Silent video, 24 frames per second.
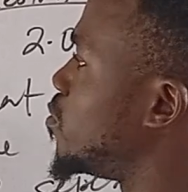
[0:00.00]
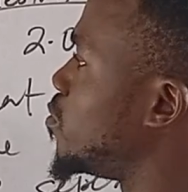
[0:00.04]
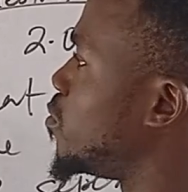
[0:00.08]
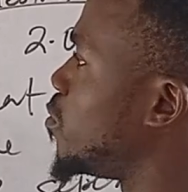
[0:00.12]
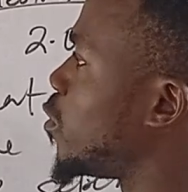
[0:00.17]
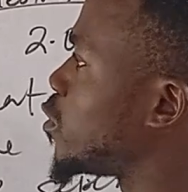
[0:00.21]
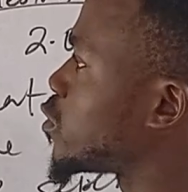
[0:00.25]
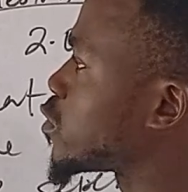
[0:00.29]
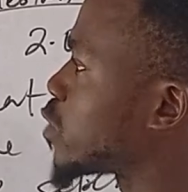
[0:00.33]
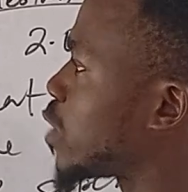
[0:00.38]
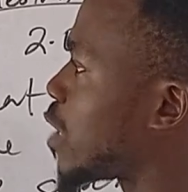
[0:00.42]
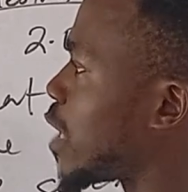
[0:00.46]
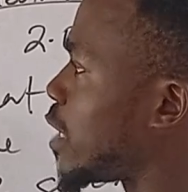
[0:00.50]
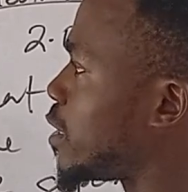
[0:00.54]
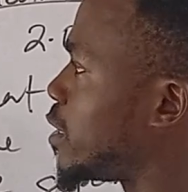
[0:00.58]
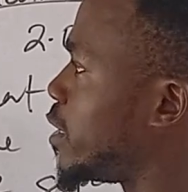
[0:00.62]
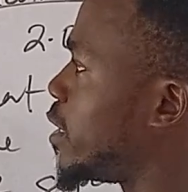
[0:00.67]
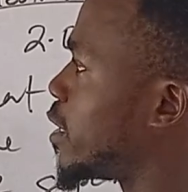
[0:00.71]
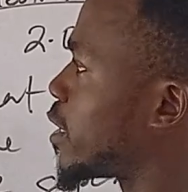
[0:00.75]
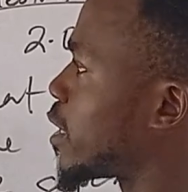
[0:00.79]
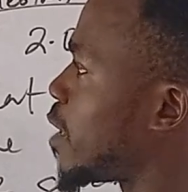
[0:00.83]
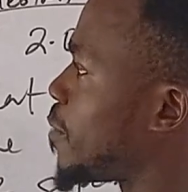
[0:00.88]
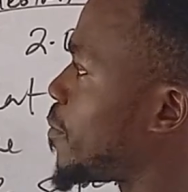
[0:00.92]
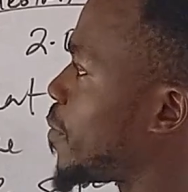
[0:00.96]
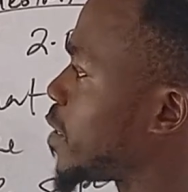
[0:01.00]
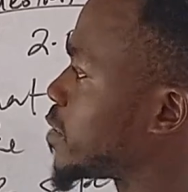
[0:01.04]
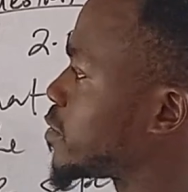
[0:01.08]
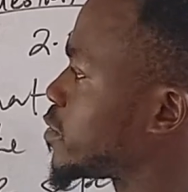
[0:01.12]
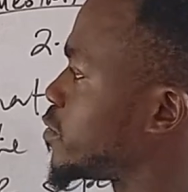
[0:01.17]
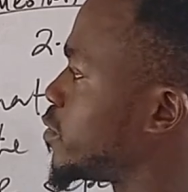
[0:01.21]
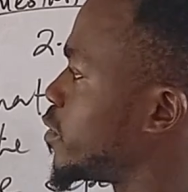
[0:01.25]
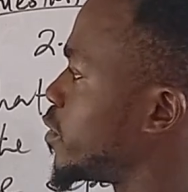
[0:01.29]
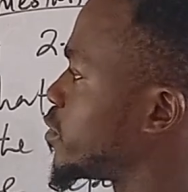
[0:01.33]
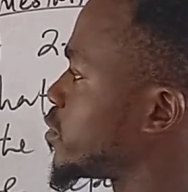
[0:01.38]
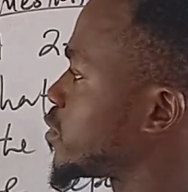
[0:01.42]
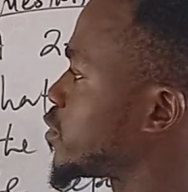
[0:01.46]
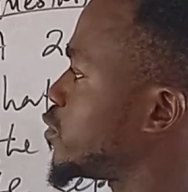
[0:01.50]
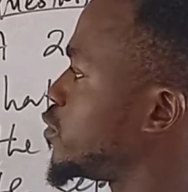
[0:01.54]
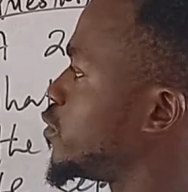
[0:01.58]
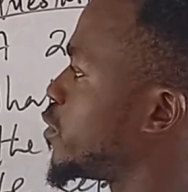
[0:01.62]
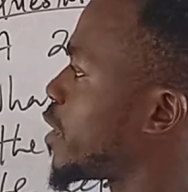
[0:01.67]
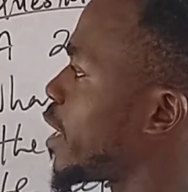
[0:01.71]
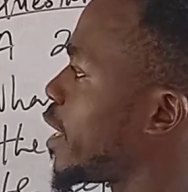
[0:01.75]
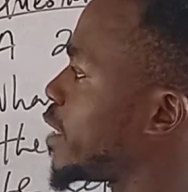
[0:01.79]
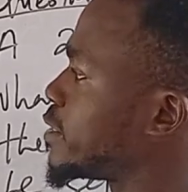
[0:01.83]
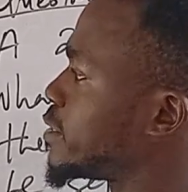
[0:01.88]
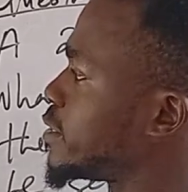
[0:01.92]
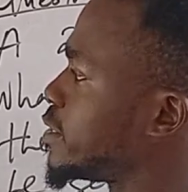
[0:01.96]
most capacitors, you
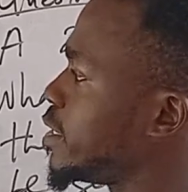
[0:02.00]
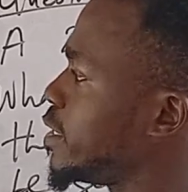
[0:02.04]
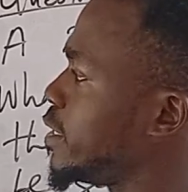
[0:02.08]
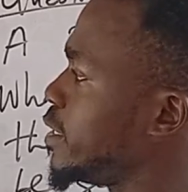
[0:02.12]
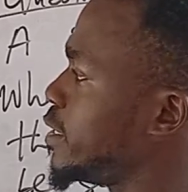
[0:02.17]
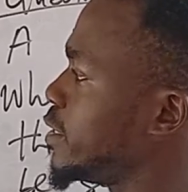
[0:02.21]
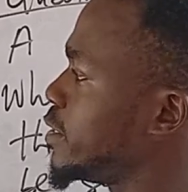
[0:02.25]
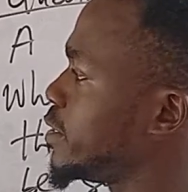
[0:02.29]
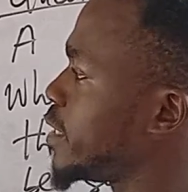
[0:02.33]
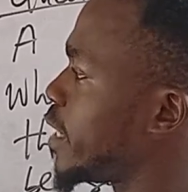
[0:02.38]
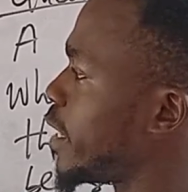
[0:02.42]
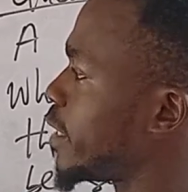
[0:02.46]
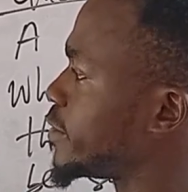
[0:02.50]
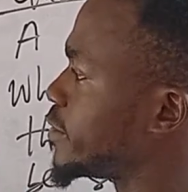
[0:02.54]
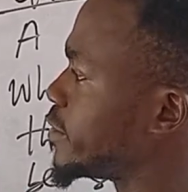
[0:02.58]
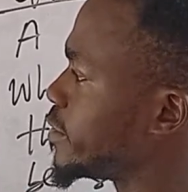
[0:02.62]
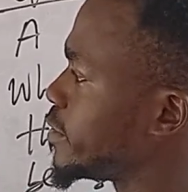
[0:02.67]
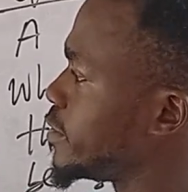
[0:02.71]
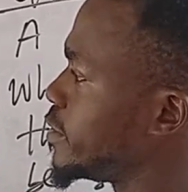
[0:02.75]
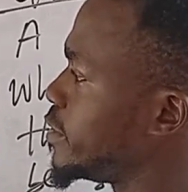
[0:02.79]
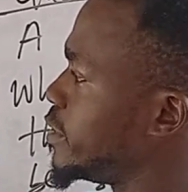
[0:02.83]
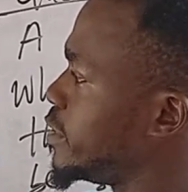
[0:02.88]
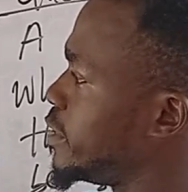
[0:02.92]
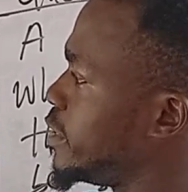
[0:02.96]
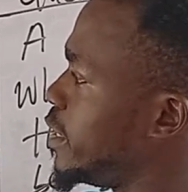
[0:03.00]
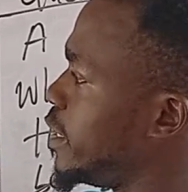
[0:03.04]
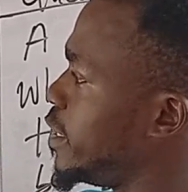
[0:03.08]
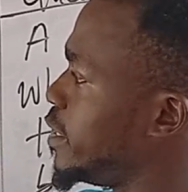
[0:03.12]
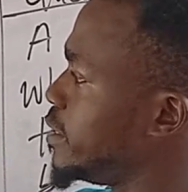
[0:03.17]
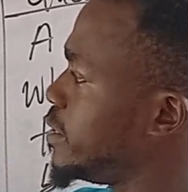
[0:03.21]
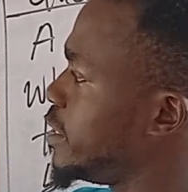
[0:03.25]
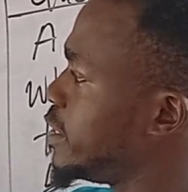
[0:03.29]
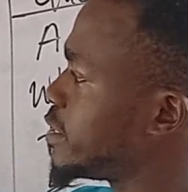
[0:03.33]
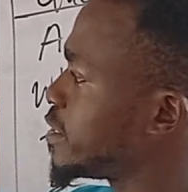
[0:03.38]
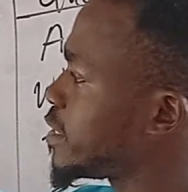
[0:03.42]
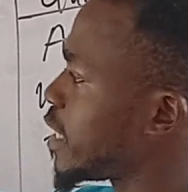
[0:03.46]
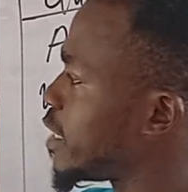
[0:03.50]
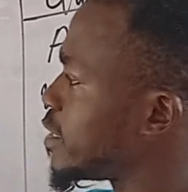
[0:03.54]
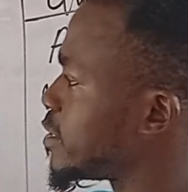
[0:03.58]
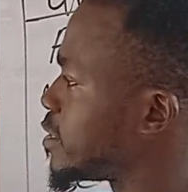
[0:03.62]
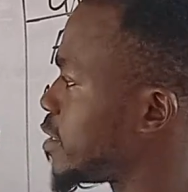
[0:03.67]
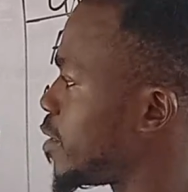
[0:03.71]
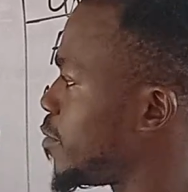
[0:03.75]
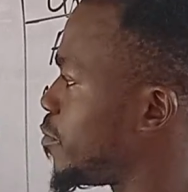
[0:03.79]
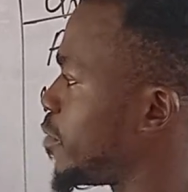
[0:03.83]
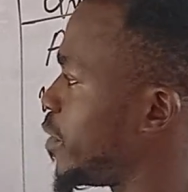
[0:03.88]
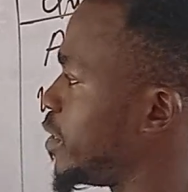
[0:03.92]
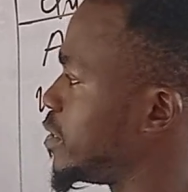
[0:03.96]
can see that the distance
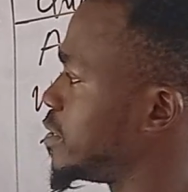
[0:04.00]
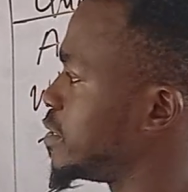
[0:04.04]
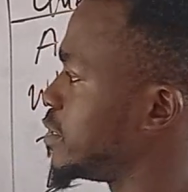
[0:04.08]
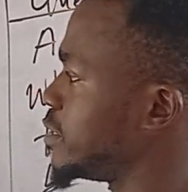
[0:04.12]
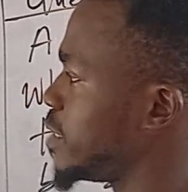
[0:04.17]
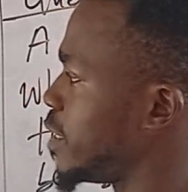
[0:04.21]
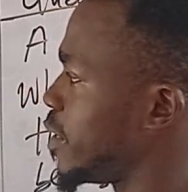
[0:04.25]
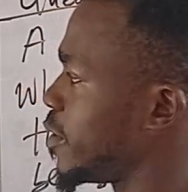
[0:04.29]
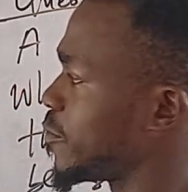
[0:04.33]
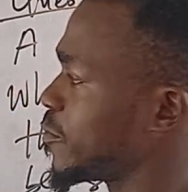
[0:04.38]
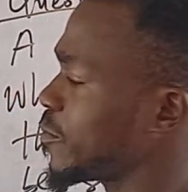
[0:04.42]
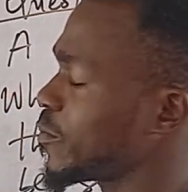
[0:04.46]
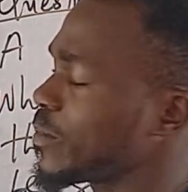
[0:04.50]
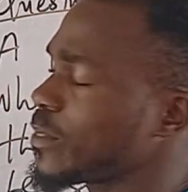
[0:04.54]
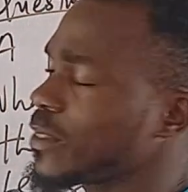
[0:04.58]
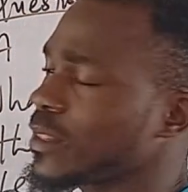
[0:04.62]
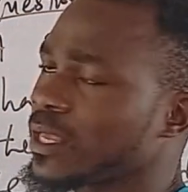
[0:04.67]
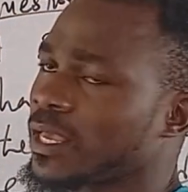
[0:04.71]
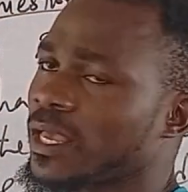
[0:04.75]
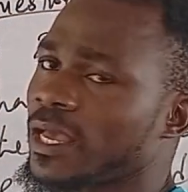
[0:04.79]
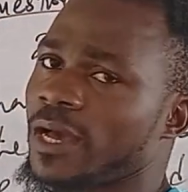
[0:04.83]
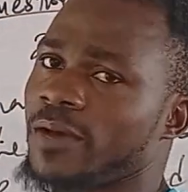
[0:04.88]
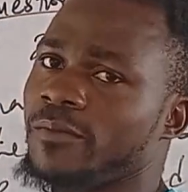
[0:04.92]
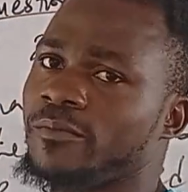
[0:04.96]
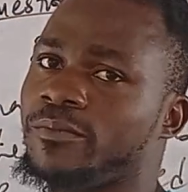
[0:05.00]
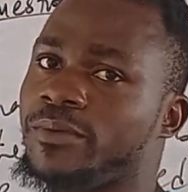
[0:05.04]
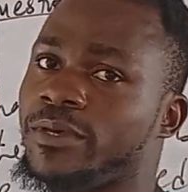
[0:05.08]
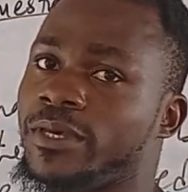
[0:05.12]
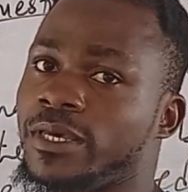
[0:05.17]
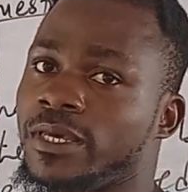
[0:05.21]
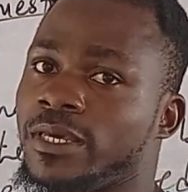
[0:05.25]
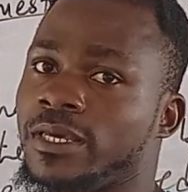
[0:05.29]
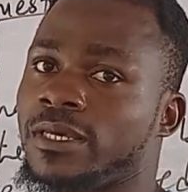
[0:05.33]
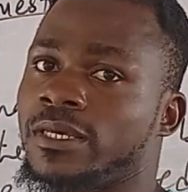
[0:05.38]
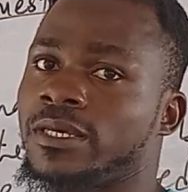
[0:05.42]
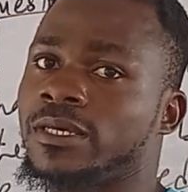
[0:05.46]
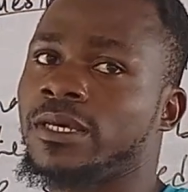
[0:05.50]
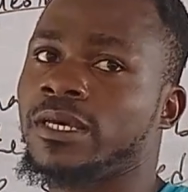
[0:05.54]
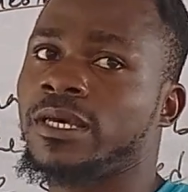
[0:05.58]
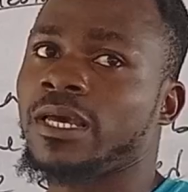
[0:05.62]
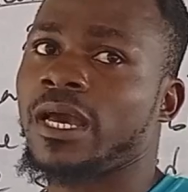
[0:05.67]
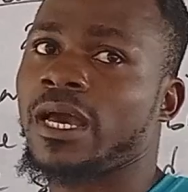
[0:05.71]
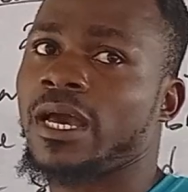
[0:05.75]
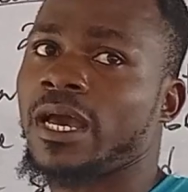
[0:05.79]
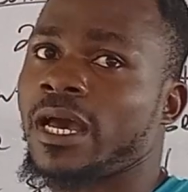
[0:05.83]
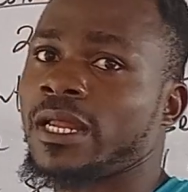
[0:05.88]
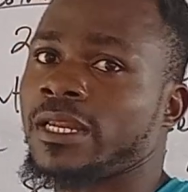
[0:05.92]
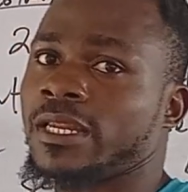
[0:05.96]
separating them can be
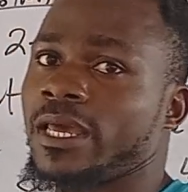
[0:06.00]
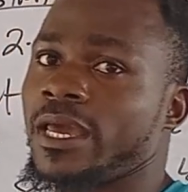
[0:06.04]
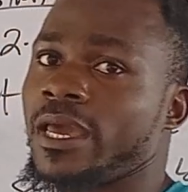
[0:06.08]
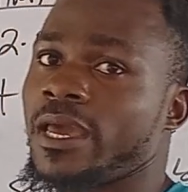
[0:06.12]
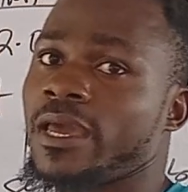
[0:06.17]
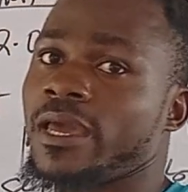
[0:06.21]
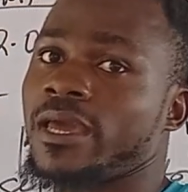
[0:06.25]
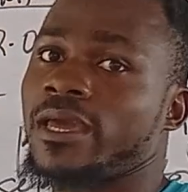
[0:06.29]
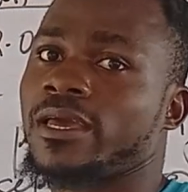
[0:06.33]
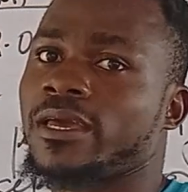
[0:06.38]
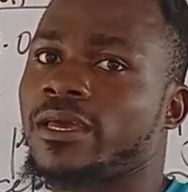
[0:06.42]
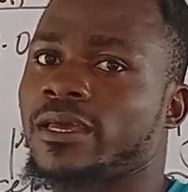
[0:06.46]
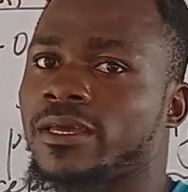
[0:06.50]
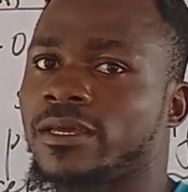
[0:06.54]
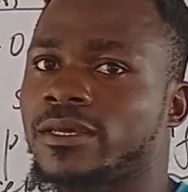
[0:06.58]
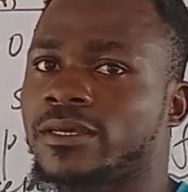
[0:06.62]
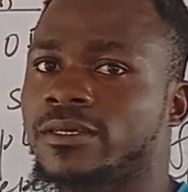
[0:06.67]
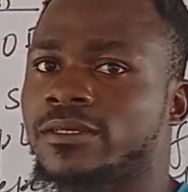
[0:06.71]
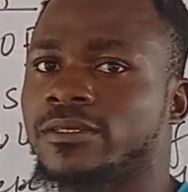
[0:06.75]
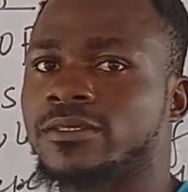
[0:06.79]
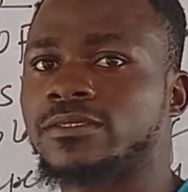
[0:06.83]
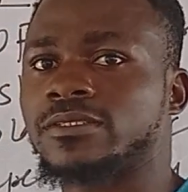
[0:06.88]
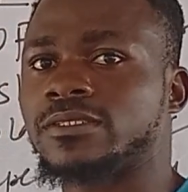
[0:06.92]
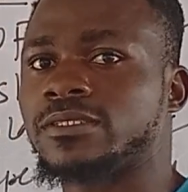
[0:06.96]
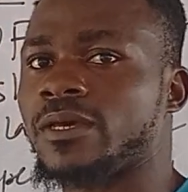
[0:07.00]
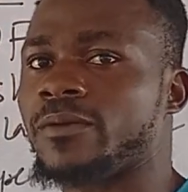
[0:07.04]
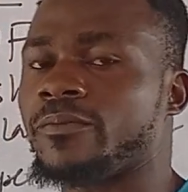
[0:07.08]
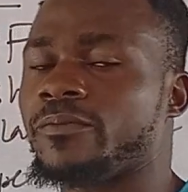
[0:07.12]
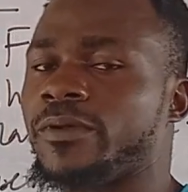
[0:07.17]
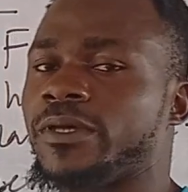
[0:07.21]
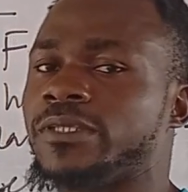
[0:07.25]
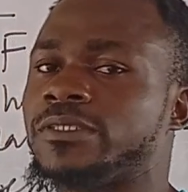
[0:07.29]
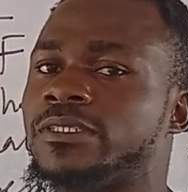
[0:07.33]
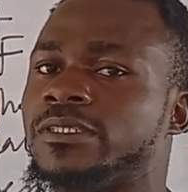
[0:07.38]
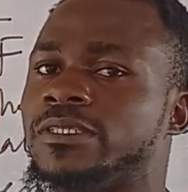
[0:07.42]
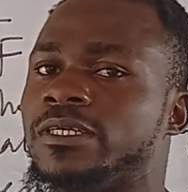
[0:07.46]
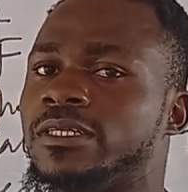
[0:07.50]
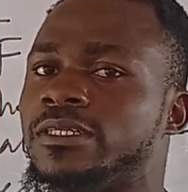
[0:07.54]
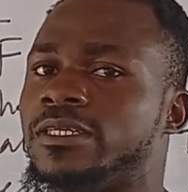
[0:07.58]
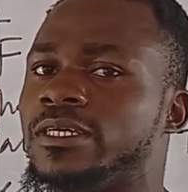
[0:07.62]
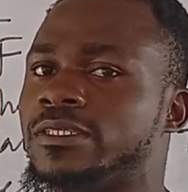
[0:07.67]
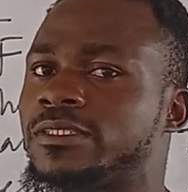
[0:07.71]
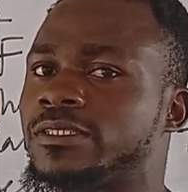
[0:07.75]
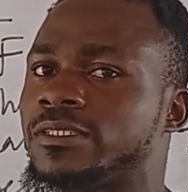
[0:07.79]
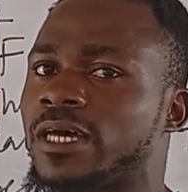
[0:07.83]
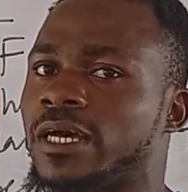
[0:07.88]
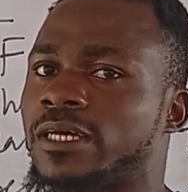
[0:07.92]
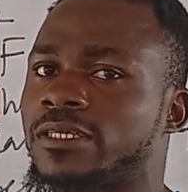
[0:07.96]
an air separating the
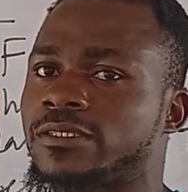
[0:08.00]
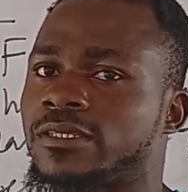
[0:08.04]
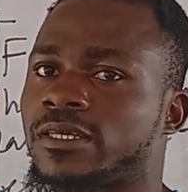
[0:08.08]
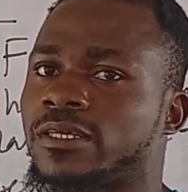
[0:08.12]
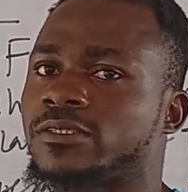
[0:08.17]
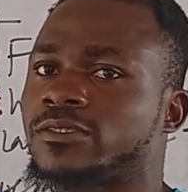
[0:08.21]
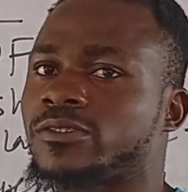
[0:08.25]
distance.